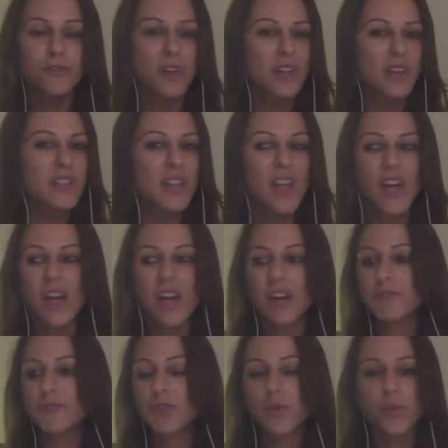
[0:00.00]

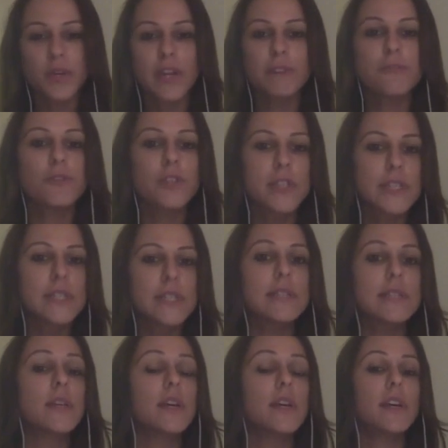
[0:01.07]
unloved, or whatever it is.